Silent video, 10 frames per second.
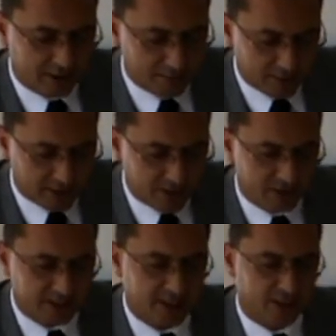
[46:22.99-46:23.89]
typically
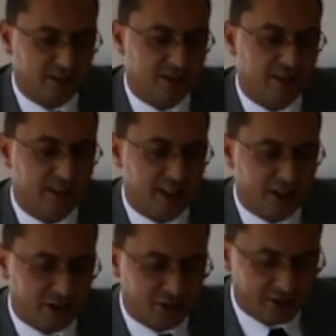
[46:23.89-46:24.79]
result in
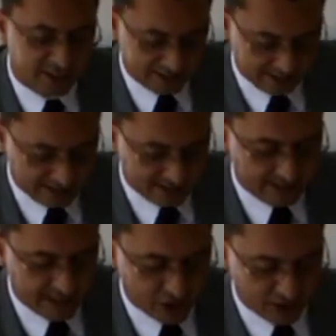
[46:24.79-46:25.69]
increases in
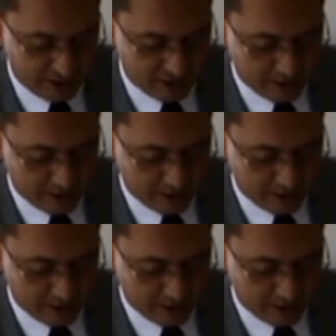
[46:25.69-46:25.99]
taxation,